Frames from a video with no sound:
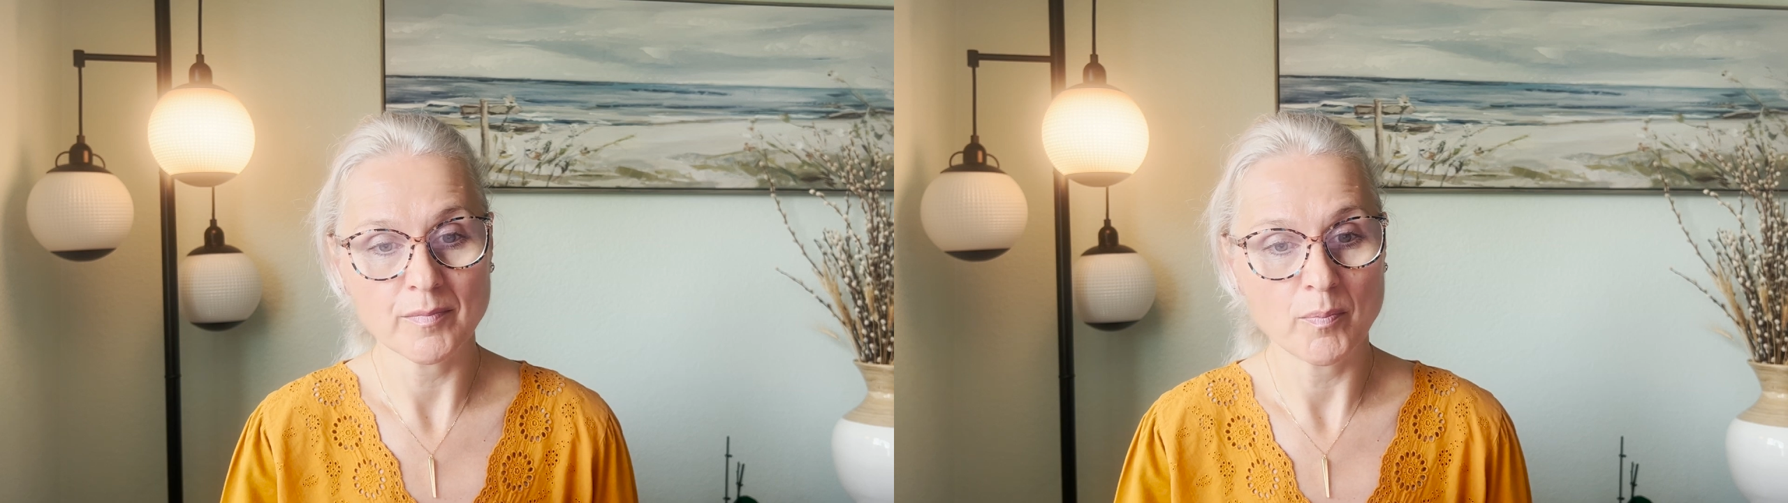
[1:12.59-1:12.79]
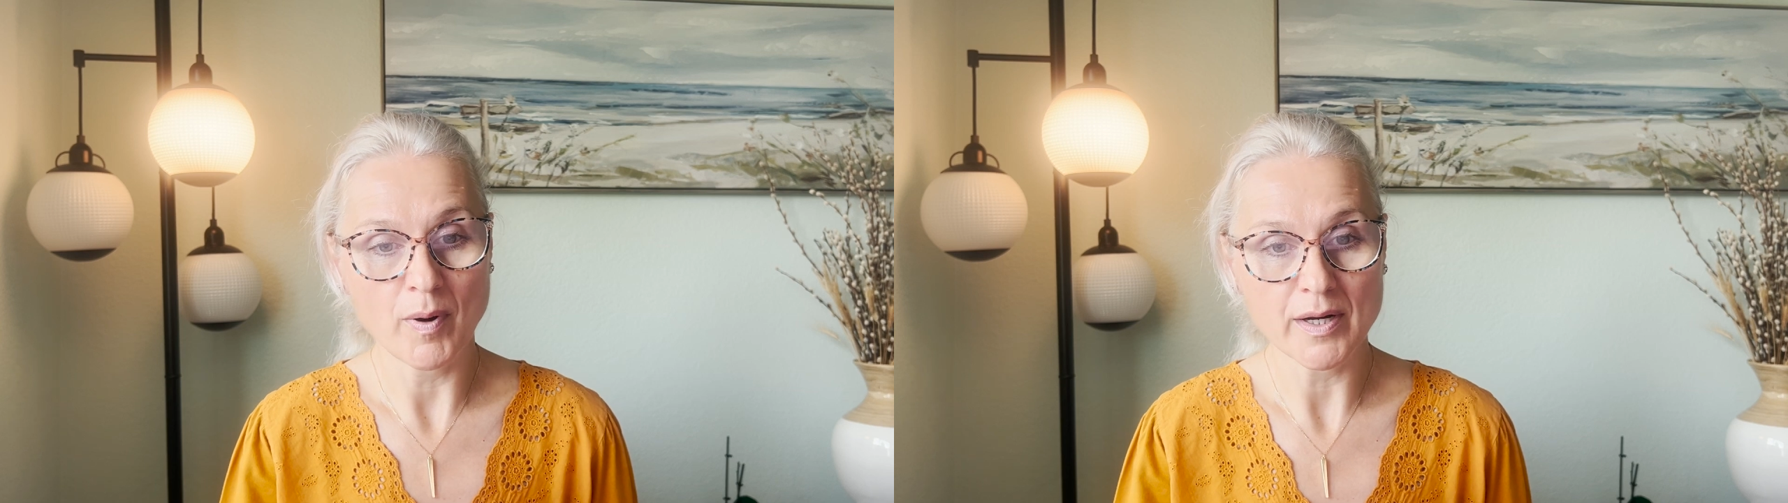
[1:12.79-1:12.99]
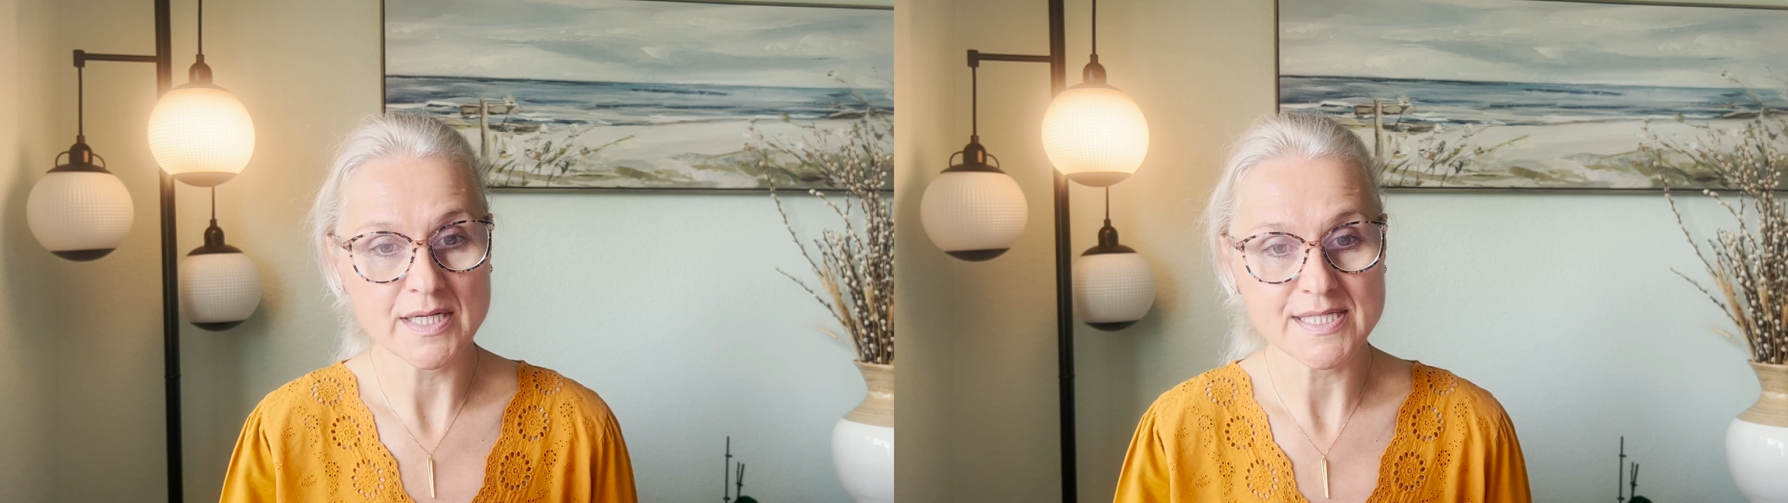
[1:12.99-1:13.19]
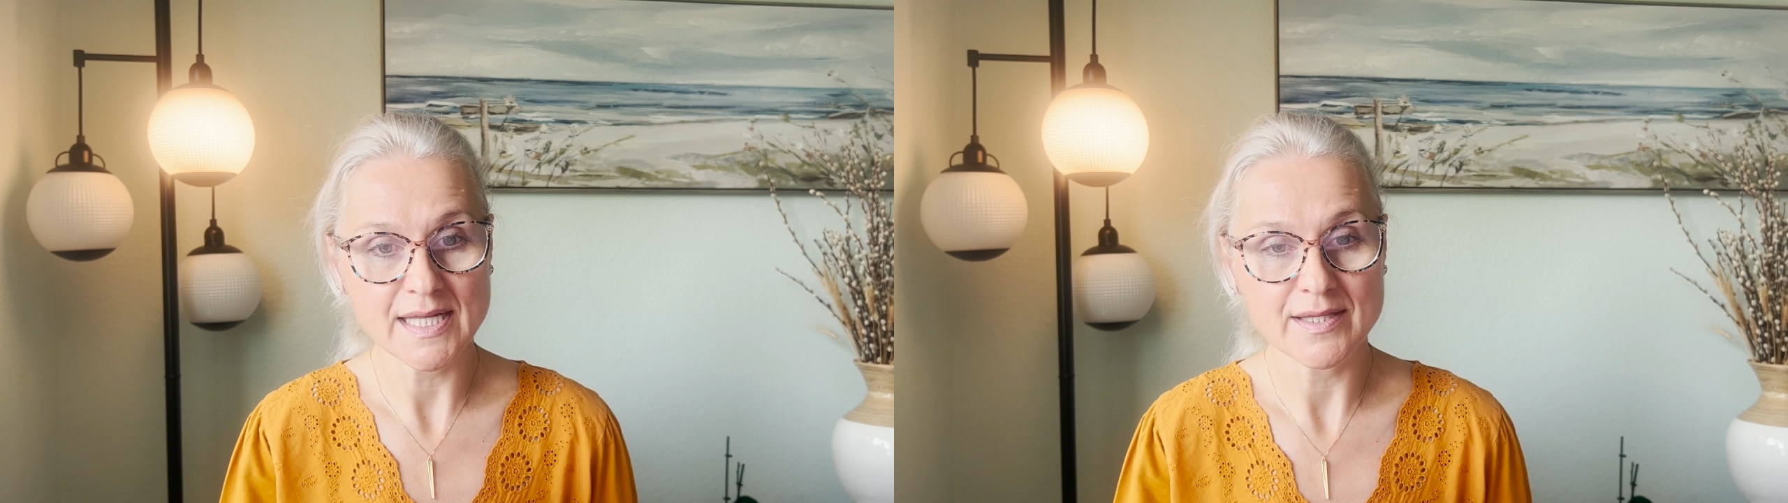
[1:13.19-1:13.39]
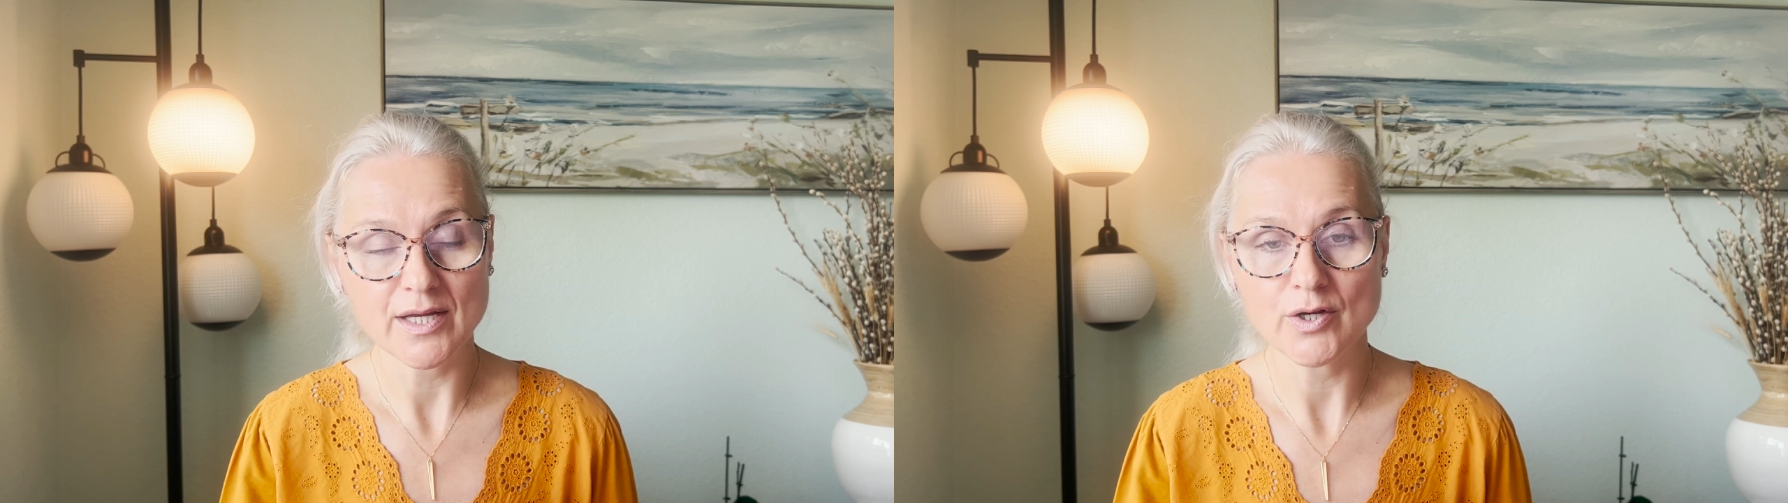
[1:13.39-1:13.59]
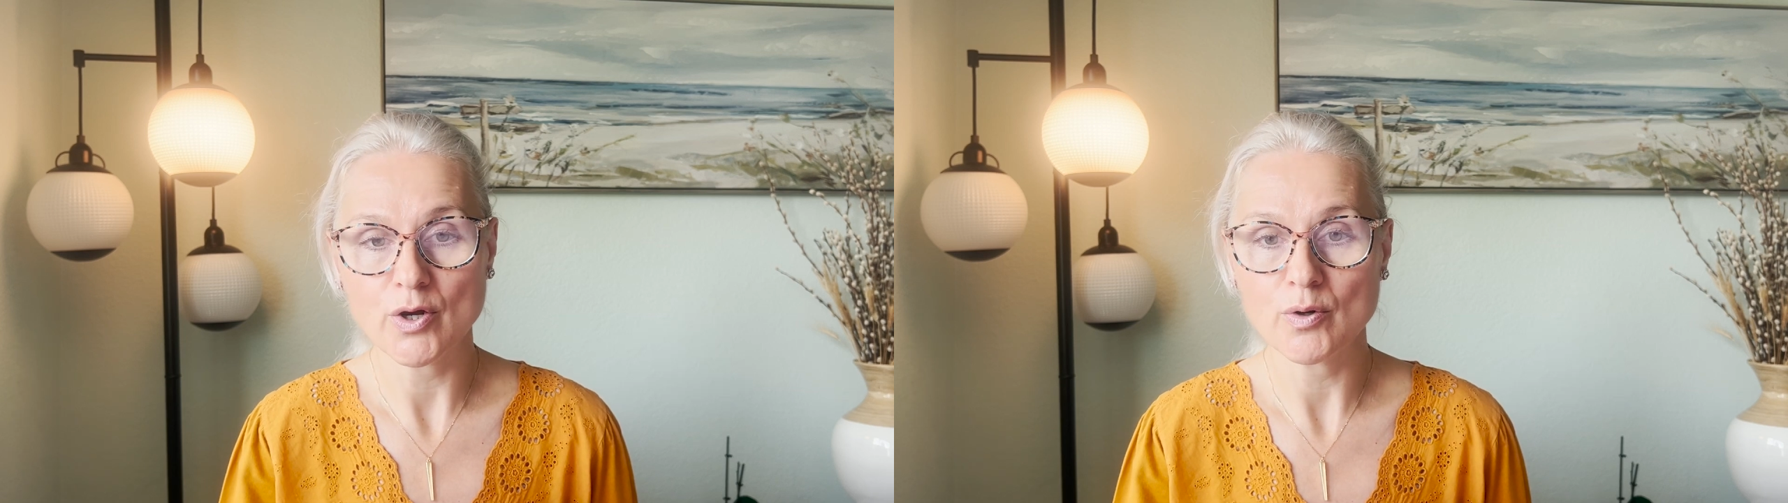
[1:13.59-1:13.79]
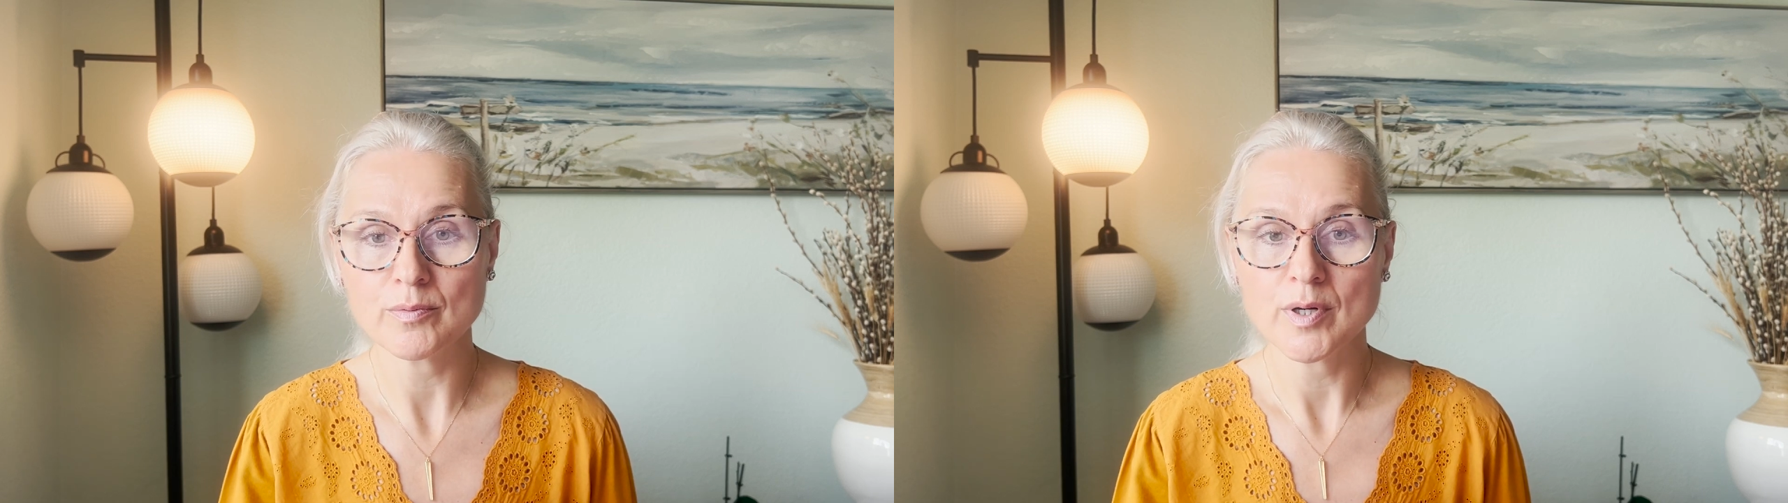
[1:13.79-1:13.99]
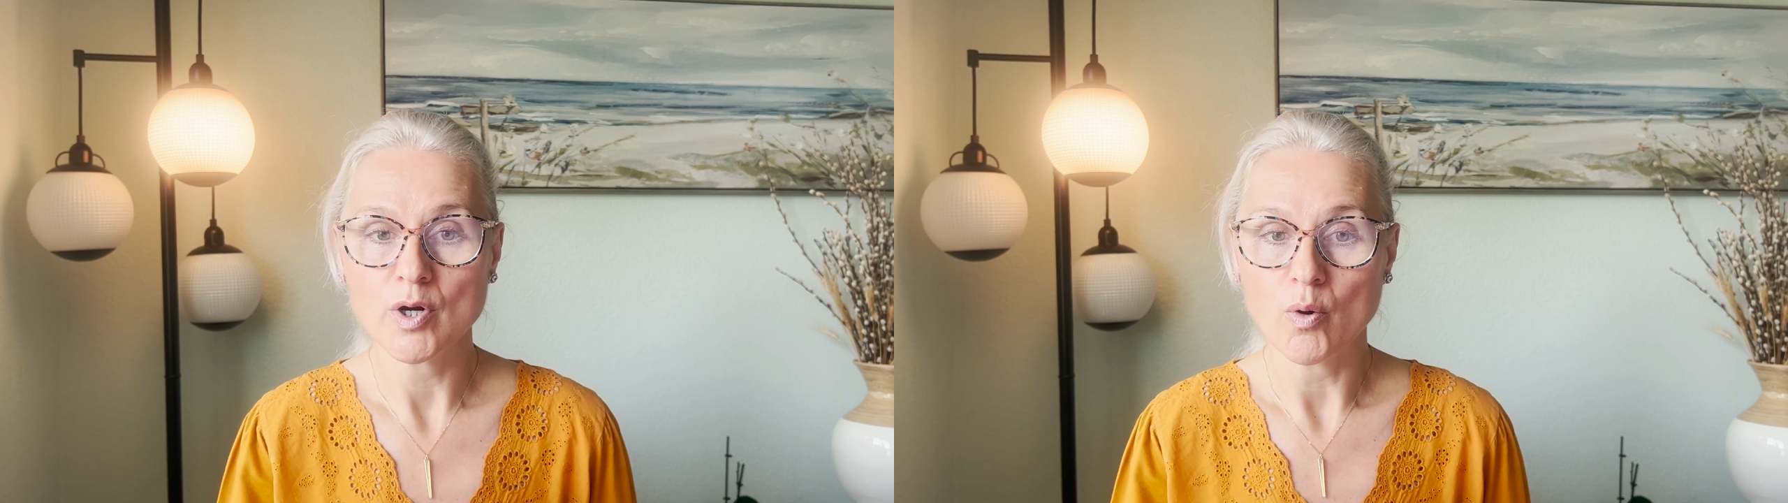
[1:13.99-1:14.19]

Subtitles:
parties that they know,